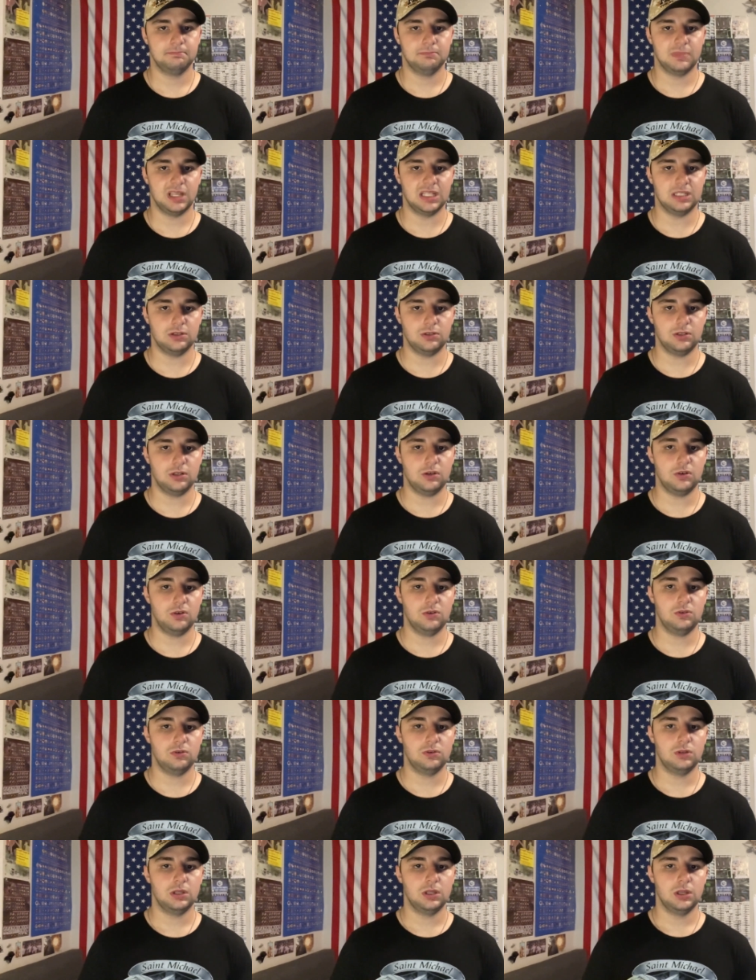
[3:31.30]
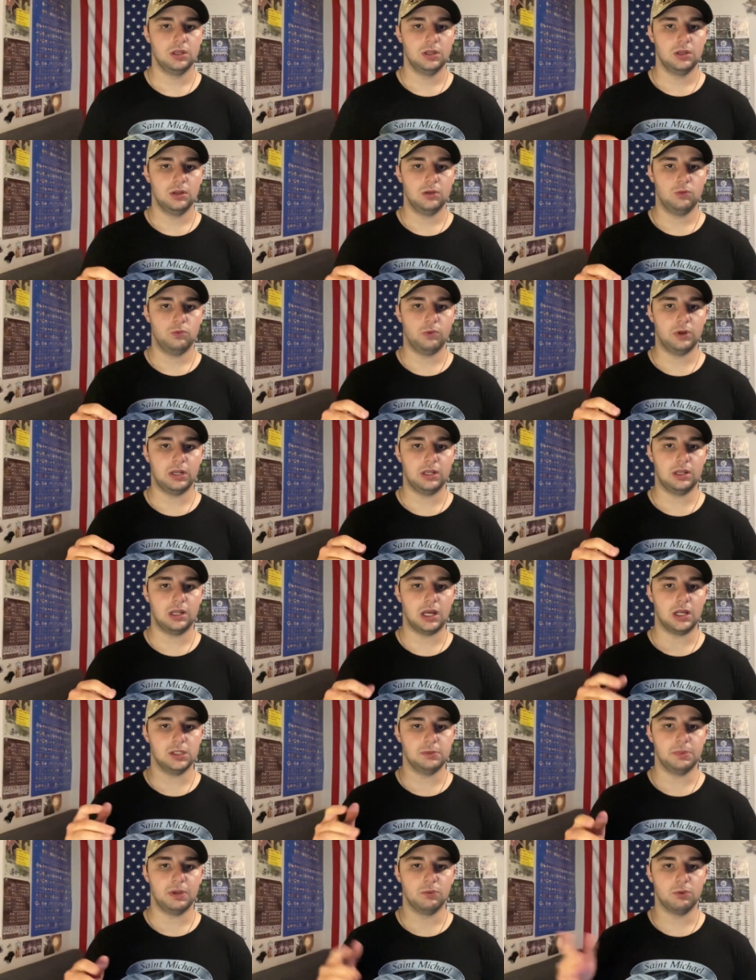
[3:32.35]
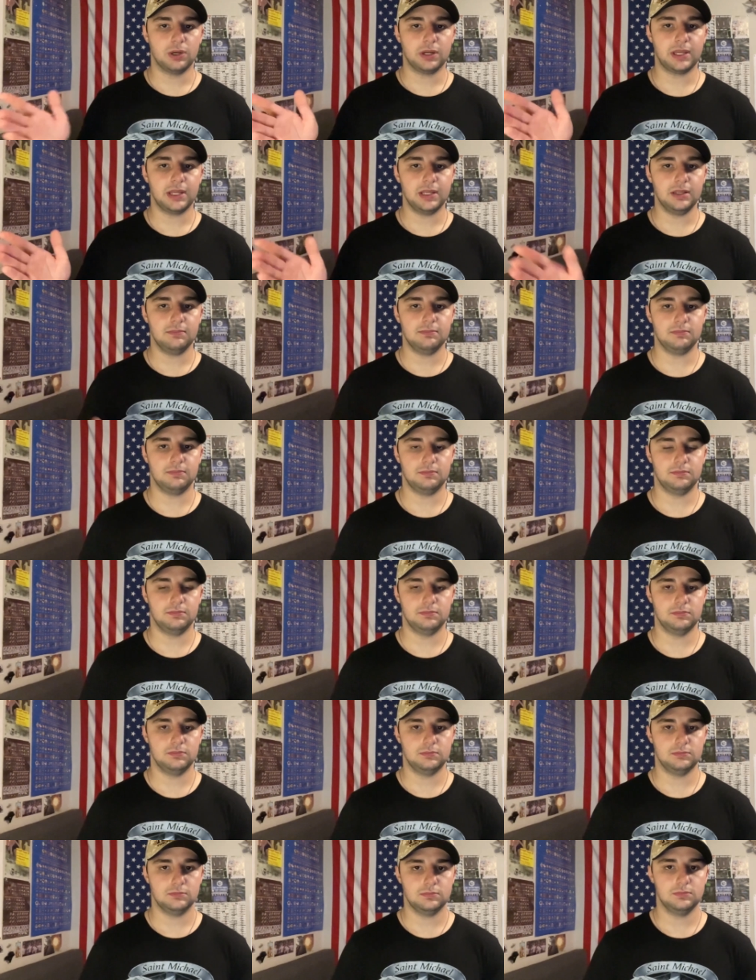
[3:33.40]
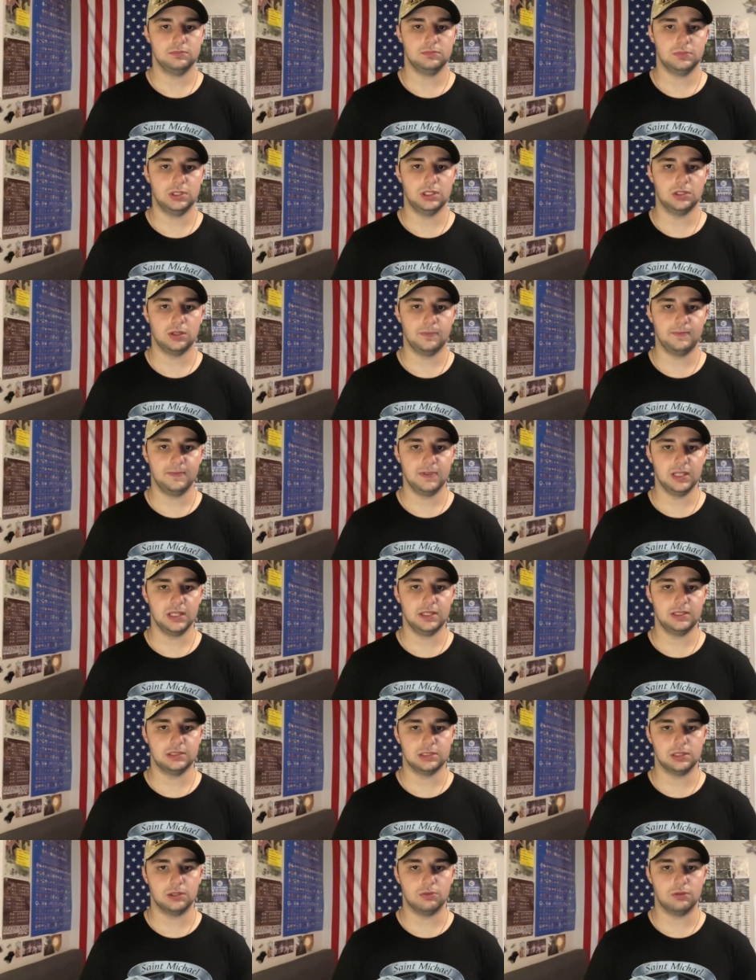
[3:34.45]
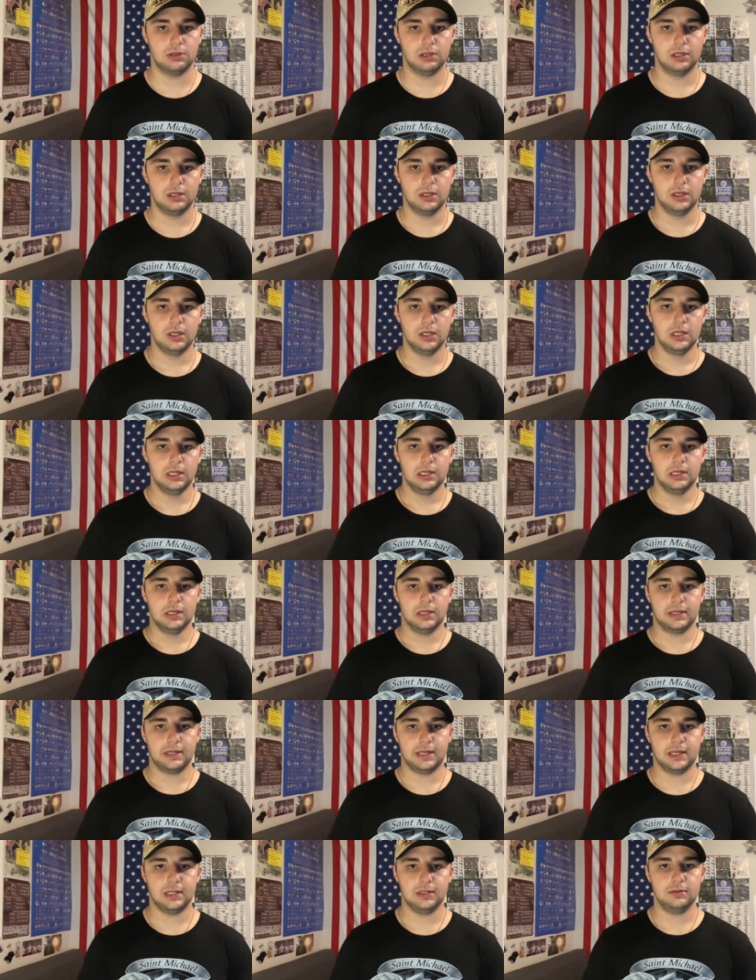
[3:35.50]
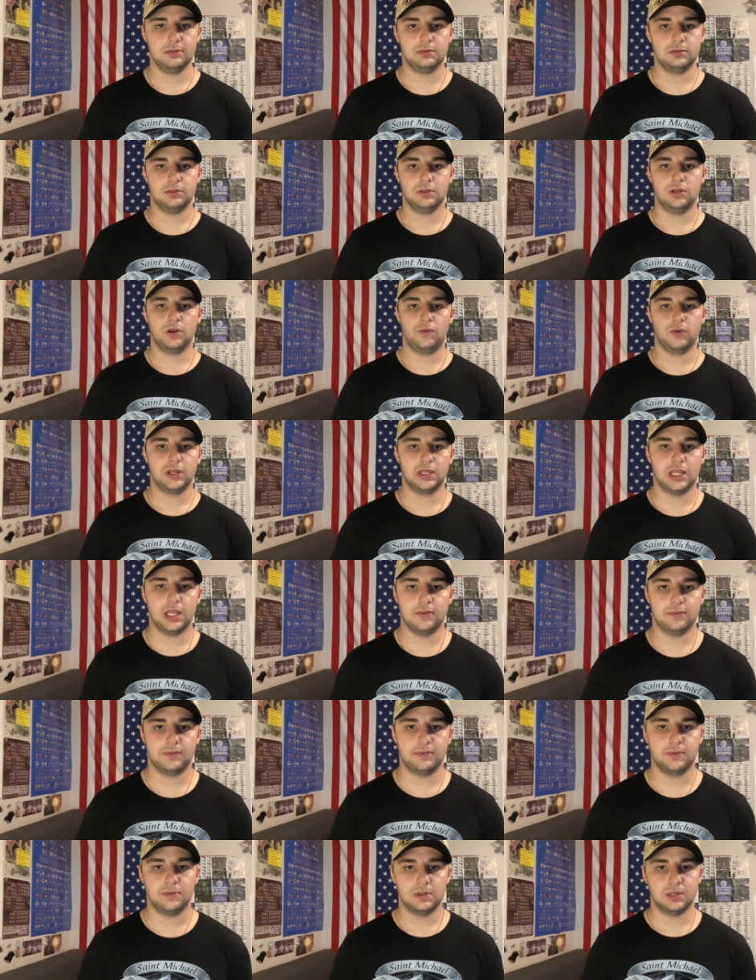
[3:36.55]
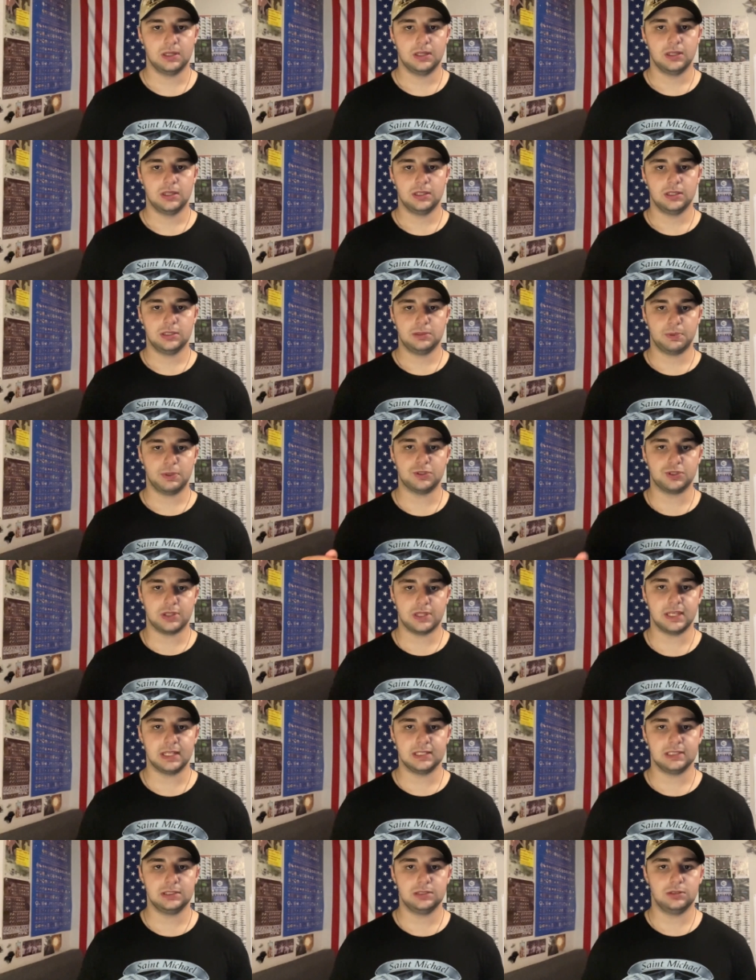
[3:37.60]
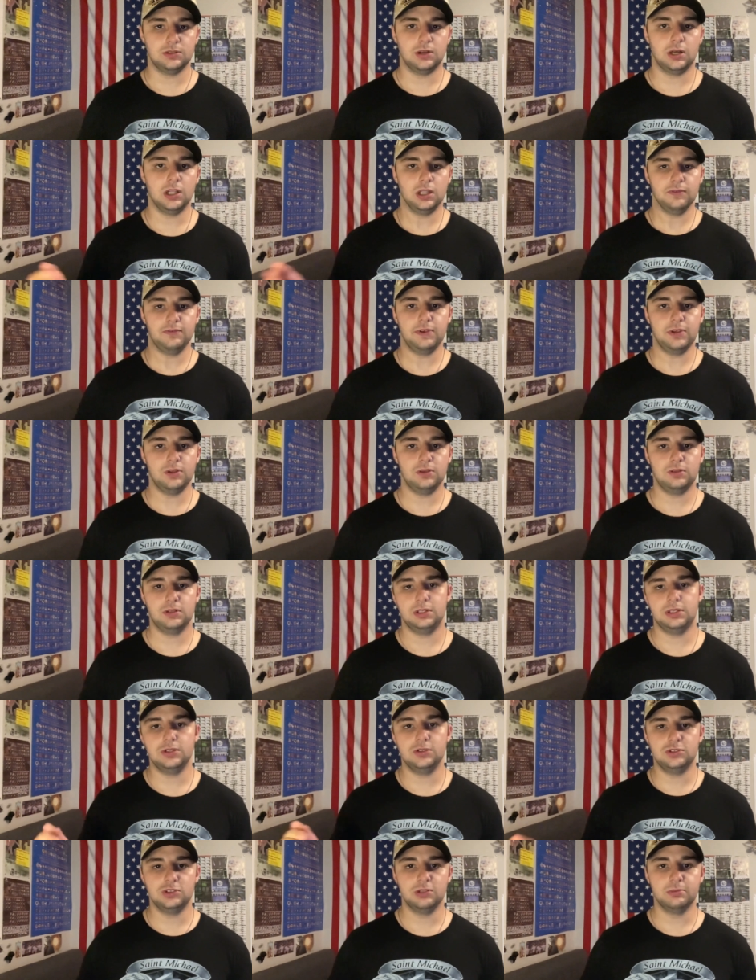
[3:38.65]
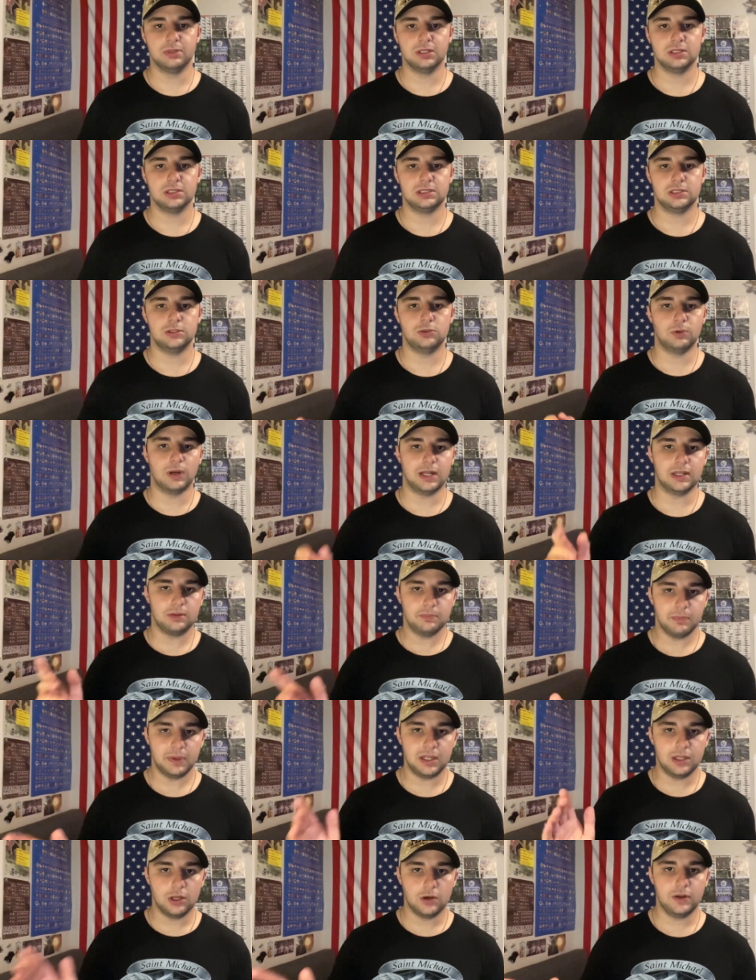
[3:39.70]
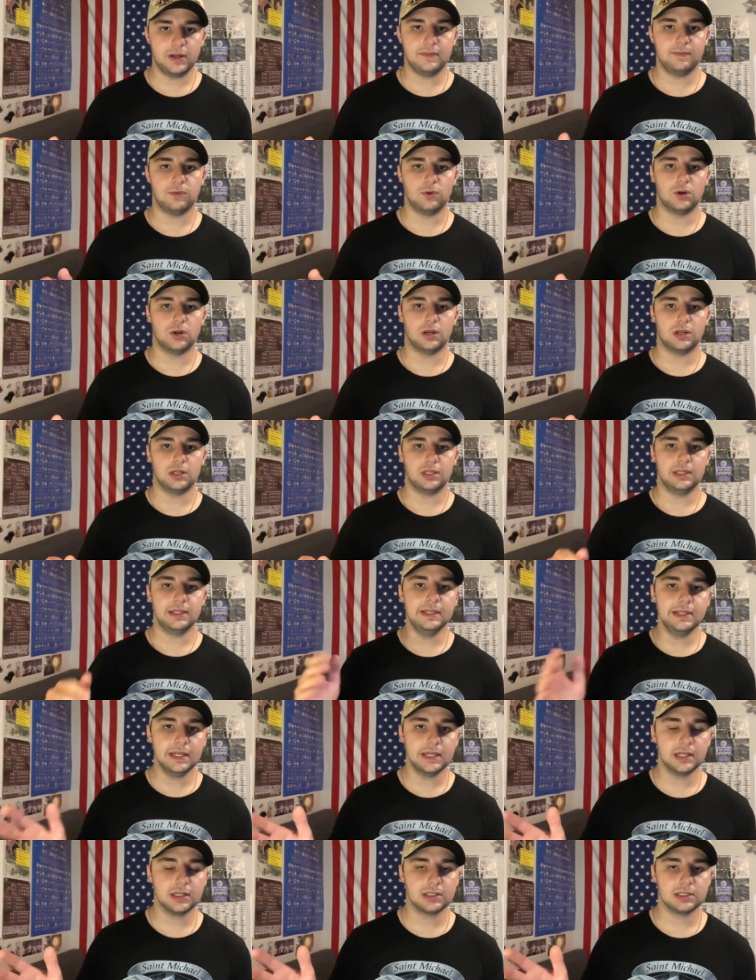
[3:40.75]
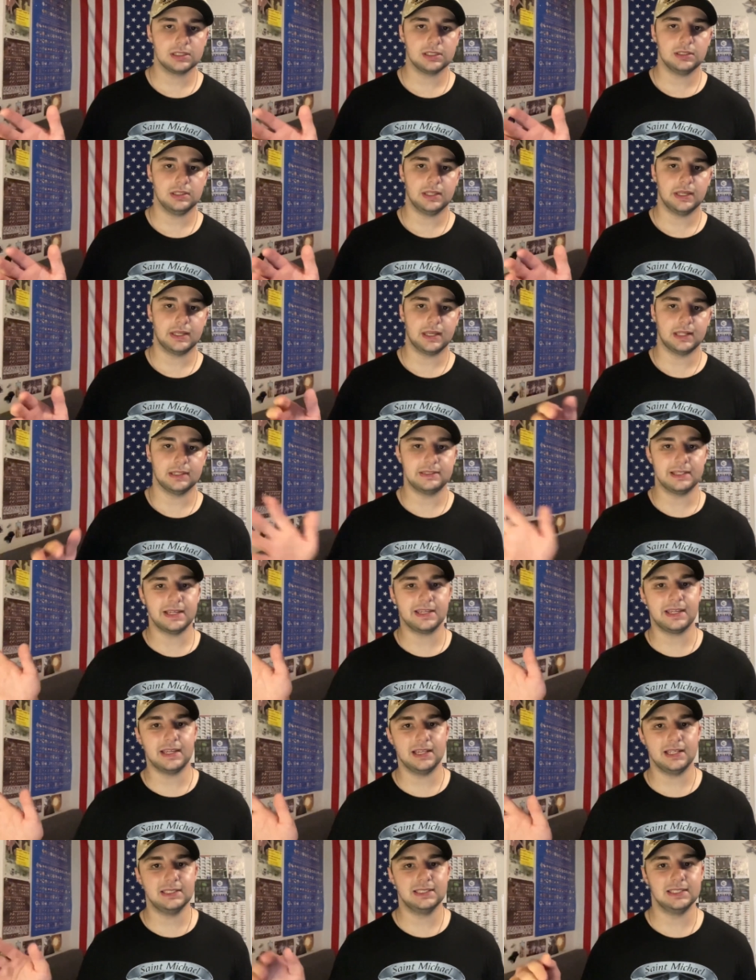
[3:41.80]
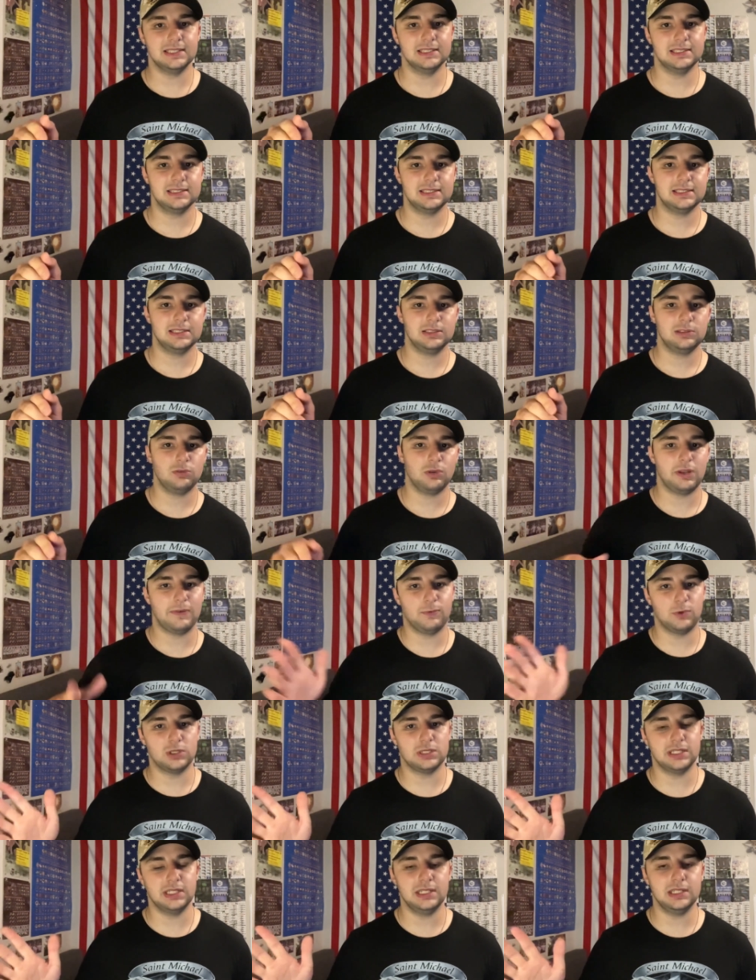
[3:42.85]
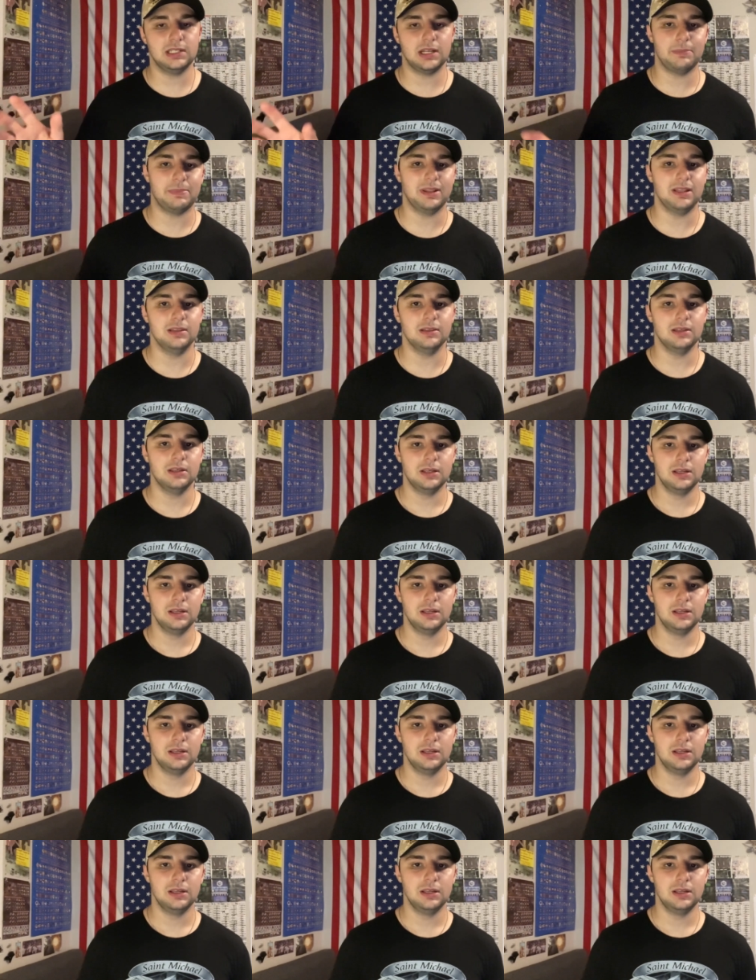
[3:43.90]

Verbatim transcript: And don't know when I'll be working, but hopefully. So again, I want to give special thanks to all of you YouTubers who I've been knowing for years, like a decade since 2014. I've been